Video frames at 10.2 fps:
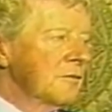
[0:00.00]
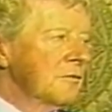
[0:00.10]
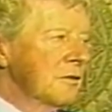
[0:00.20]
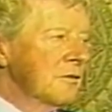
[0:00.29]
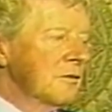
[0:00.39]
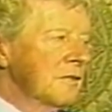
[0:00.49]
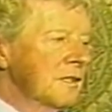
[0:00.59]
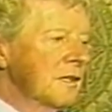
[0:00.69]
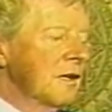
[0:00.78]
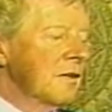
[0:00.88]
You turn on
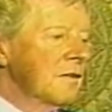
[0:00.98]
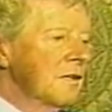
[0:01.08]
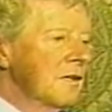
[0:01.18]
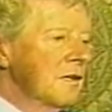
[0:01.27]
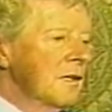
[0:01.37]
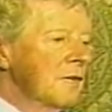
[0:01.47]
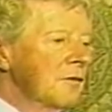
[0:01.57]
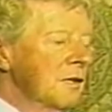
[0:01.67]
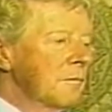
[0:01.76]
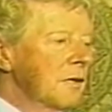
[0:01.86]
the sound and
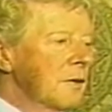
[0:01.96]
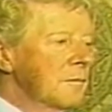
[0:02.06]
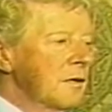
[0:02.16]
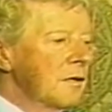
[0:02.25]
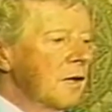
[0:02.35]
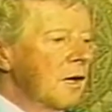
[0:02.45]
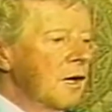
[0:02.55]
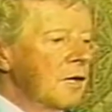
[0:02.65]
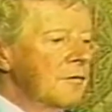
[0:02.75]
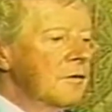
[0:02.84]
everything becomes
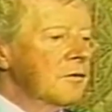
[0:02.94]
alive.